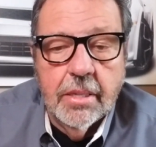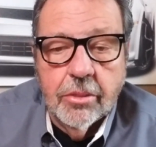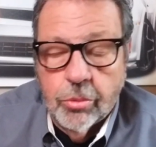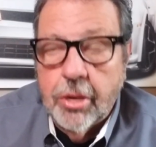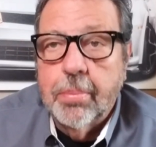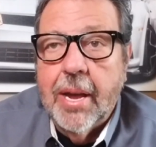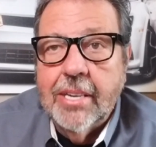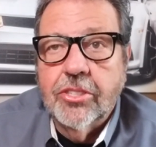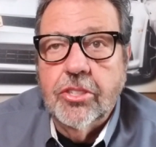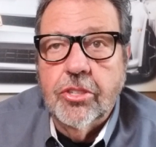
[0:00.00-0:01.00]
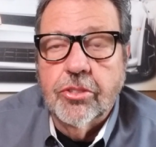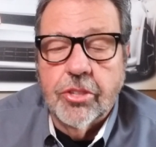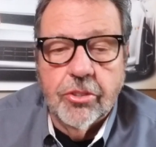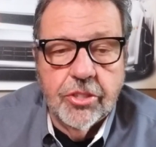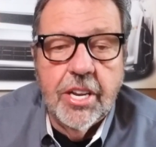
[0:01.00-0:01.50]
rear passengers
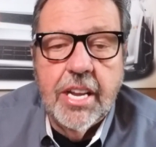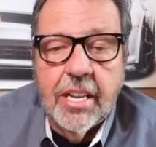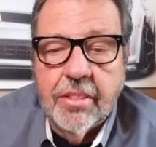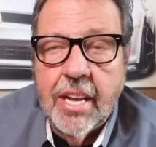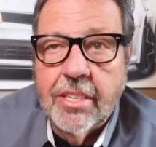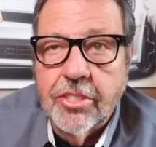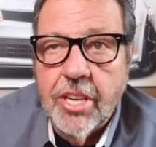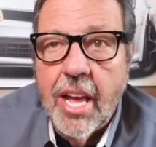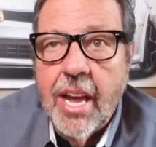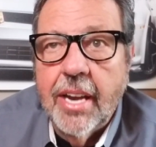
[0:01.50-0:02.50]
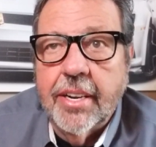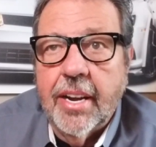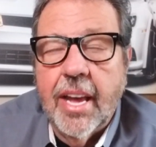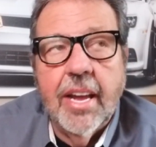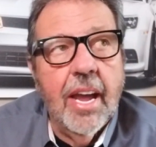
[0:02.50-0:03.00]
are seeing that slide.
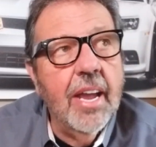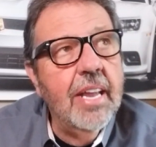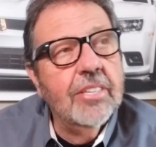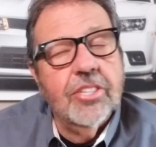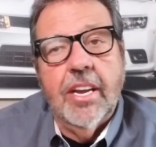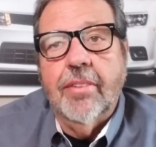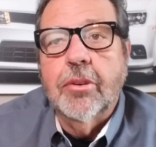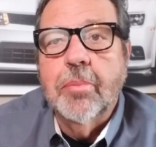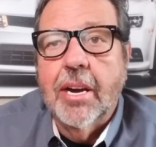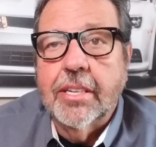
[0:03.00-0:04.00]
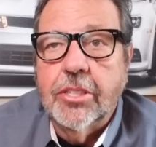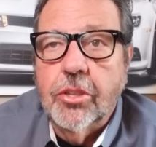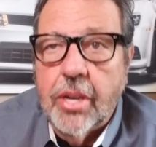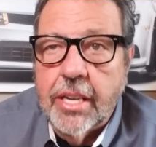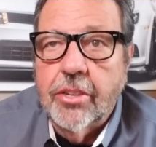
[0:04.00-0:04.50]
And I ask everybody
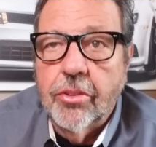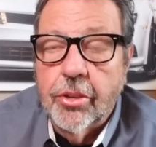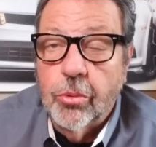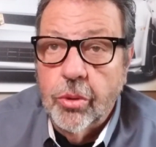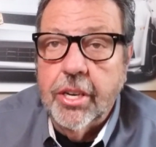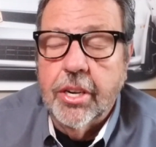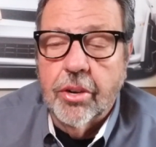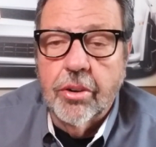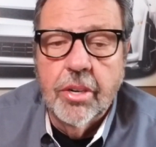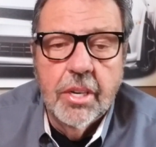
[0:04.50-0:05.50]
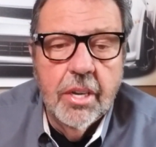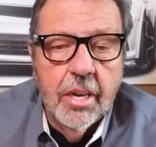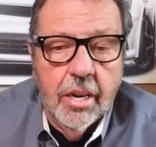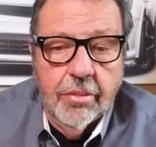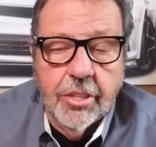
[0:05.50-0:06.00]
to enter the rear
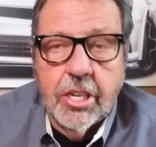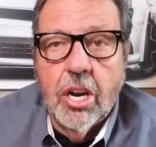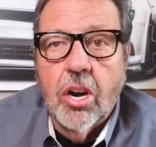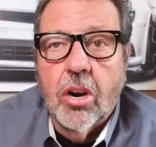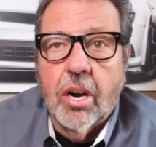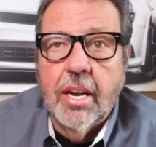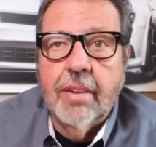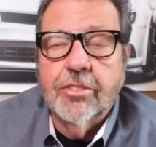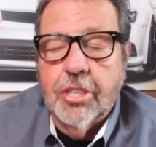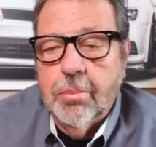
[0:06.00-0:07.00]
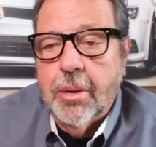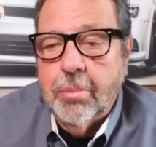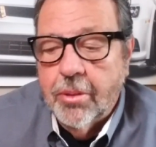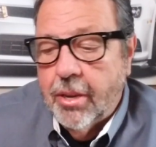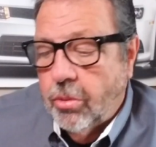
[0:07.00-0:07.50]
of the car. I have some
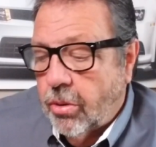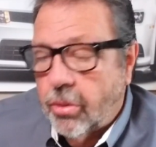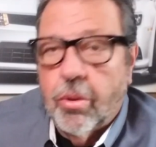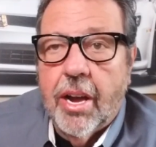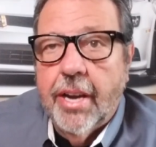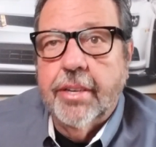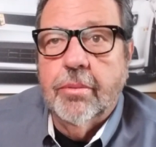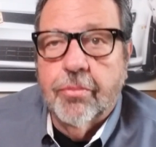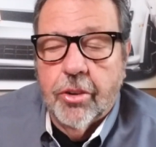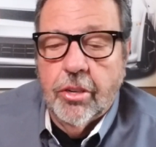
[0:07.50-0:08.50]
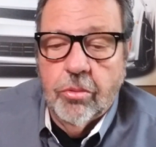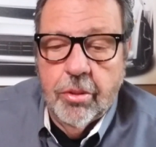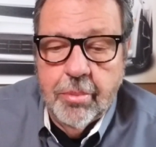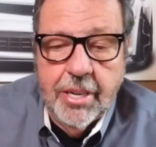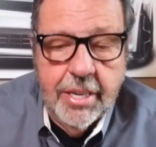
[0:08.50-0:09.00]
people that want to ride up front with
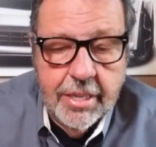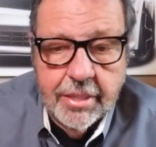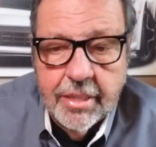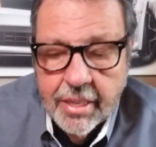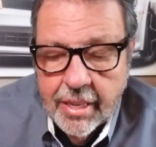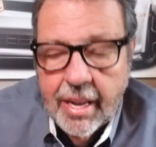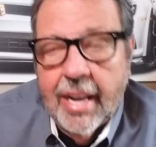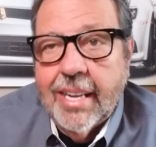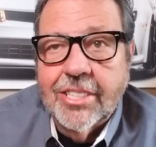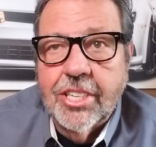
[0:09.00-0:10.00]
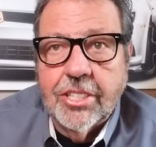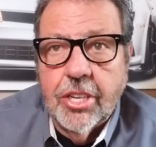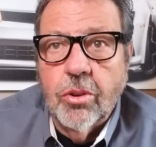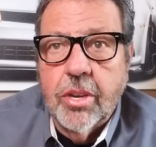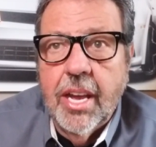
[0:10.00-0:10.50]
me, and I guess that's
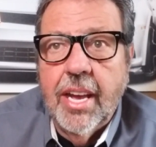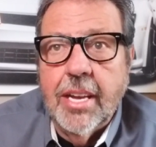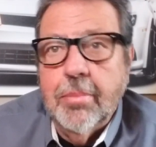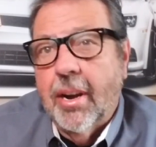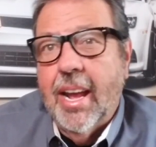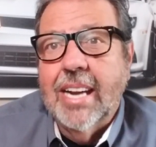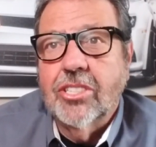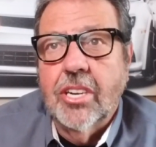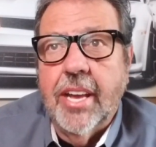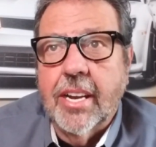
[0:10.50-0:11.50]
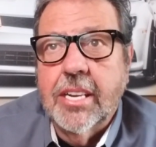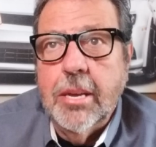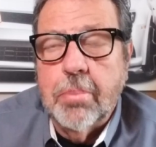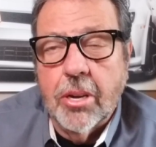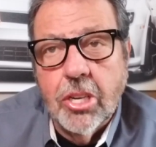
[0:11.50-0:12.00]
okay. But actually, I
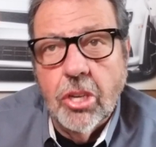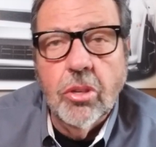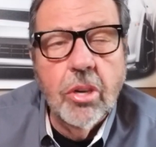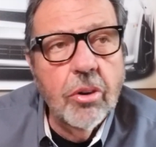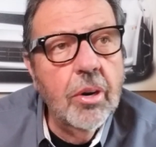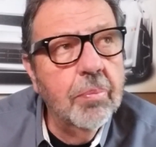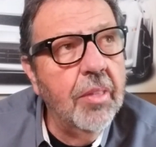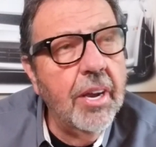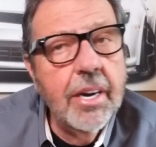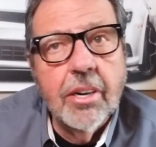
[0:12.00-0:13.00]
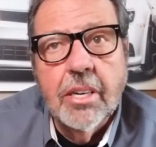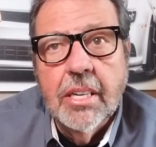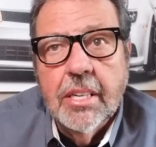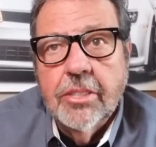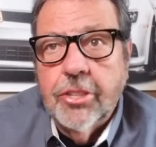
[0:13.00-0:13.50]
keep a cooler up there
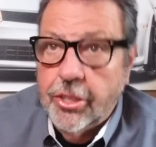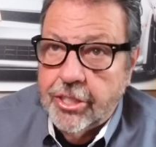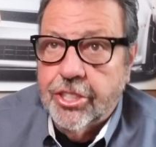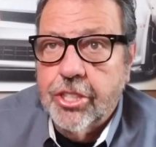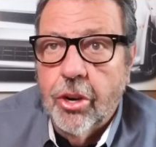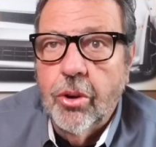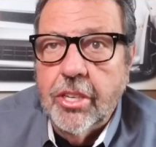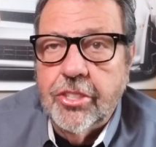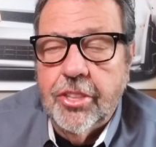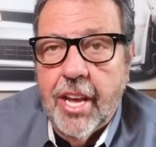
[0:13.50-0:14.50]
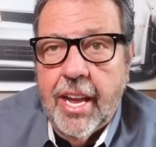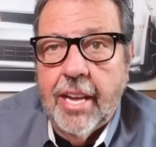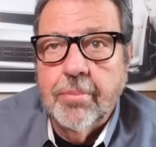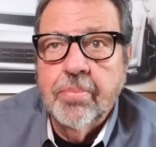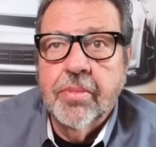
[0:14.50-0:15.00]
to discourage
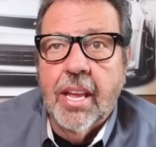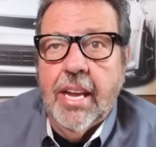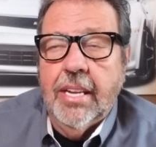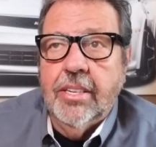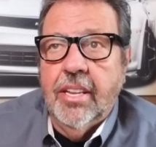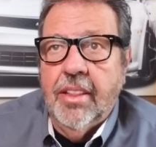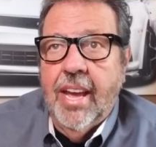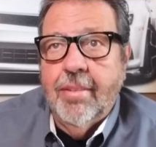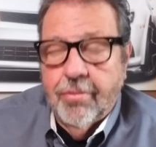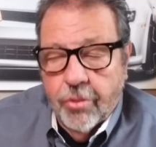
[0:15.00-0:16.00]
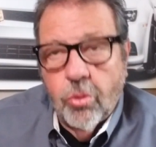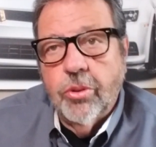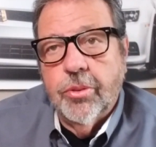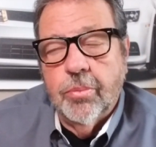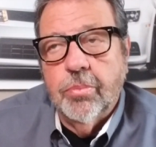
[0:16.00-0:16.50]
that, and that
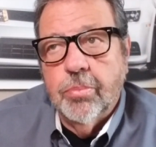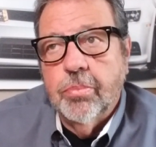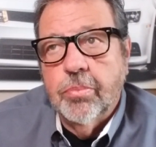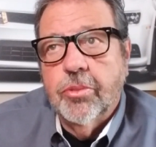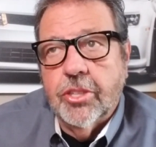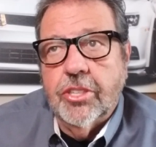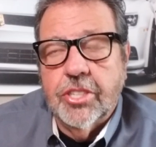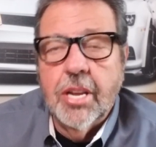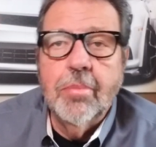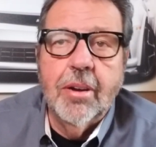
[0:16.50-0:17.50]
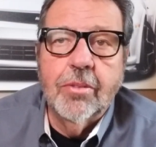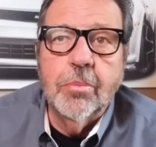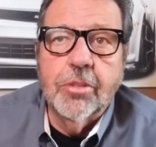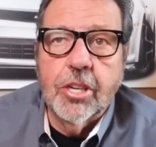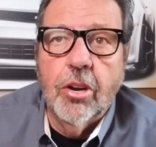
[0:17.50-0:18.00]
forces some of
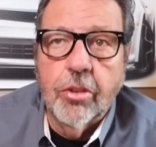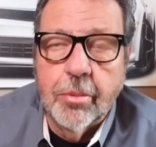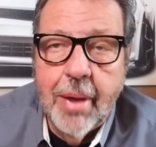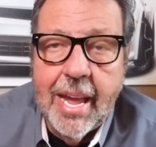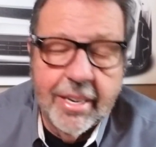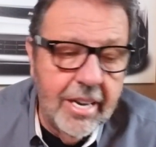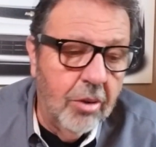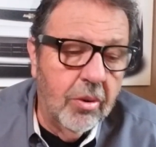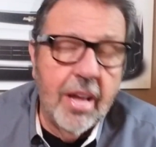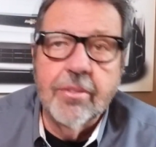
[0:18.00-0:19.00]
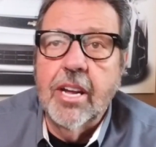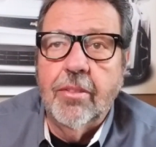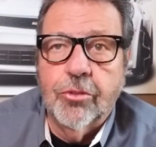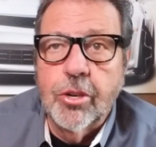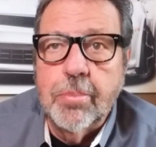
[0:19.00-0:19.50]
them to go to the back. Now, when I've
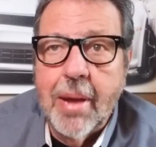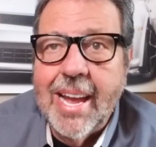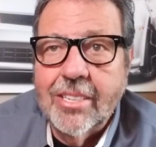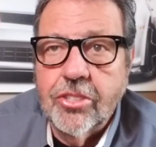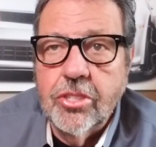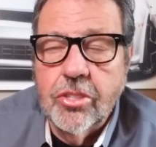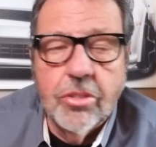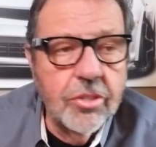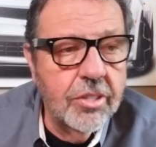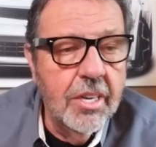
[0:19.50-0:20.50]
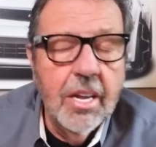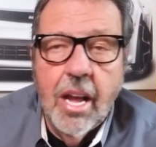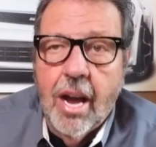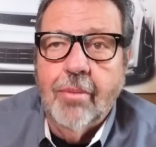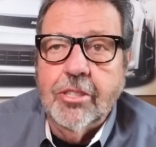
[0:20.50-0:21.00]
got three passengers,
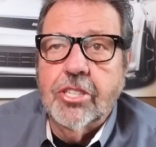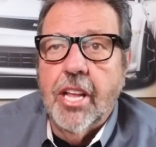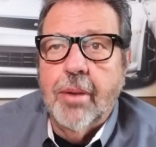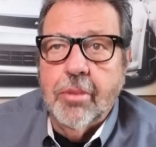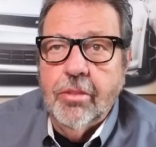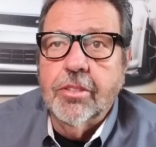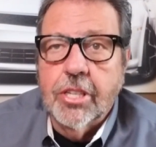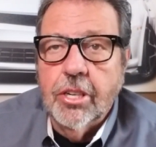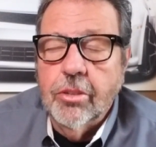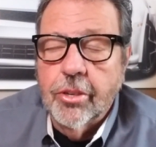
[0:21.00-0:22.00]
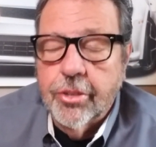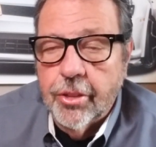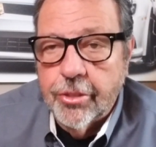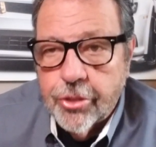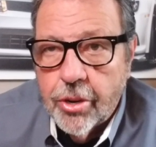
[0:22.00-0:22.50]
obviously I move the cooler to
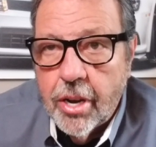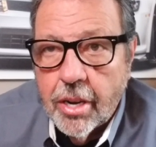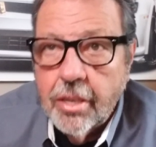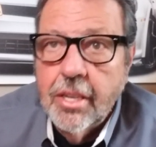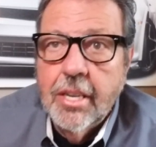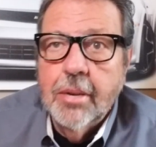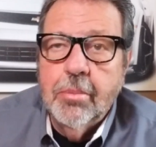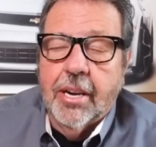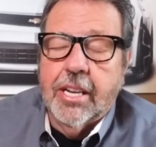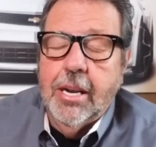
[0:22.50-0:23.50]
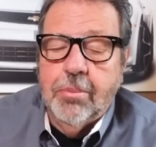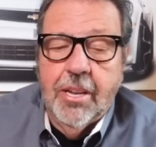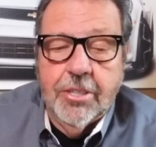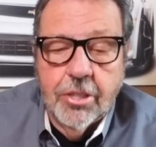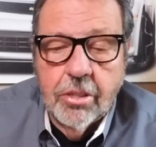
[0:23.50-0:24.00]
the trunk, but I keep
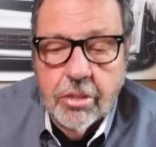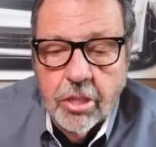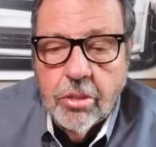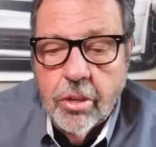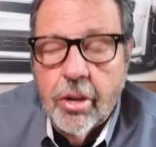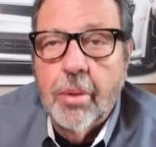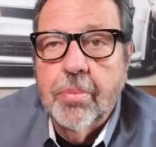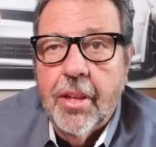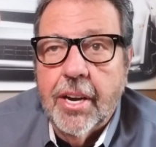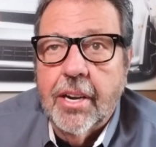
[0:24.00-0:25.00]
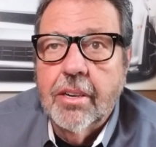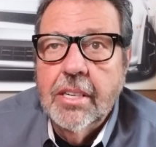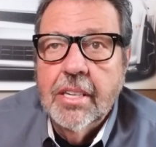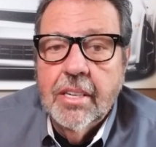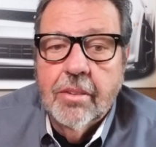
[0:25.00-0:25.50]
that cooler up there
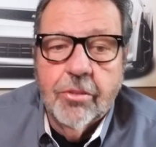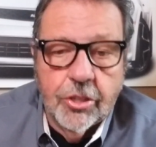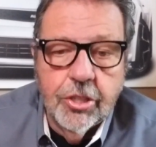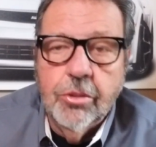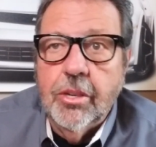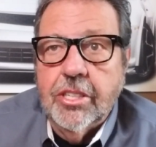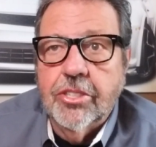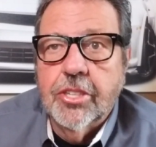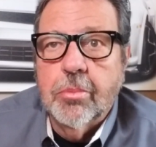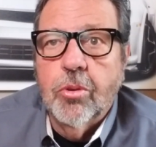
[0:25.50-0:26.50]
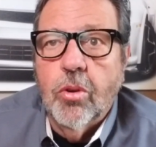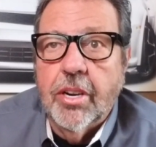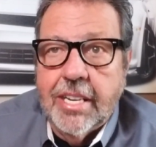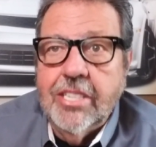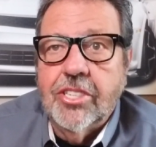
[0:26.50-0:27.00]
for two reasons. Number
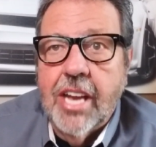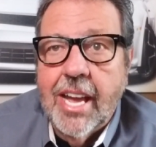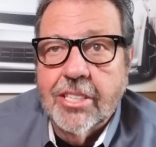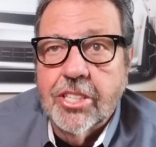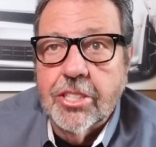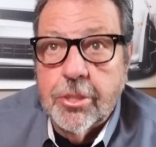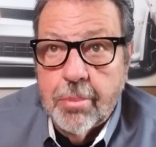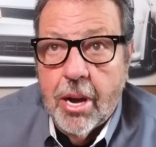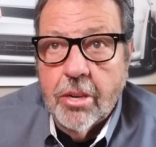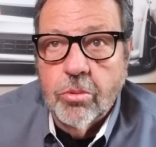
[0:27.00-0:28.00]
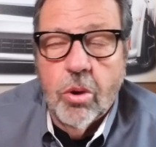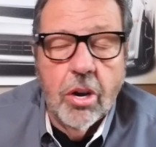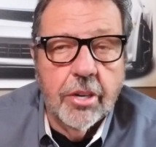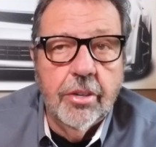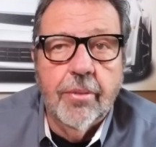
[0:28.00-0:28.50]
one, easy access to bottled
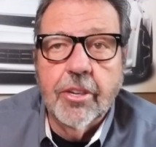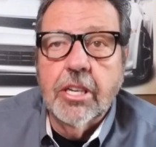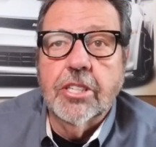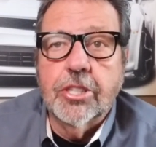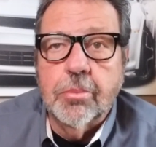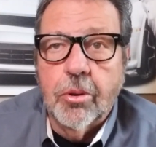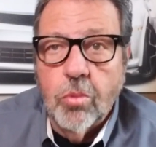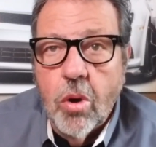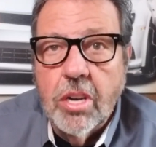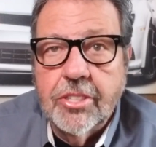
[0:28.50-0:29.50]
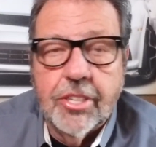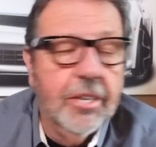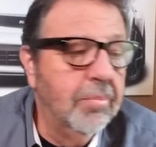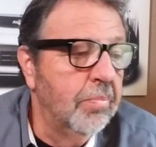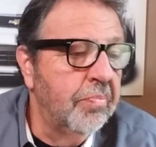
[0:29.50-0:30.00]
water if a customer wants it.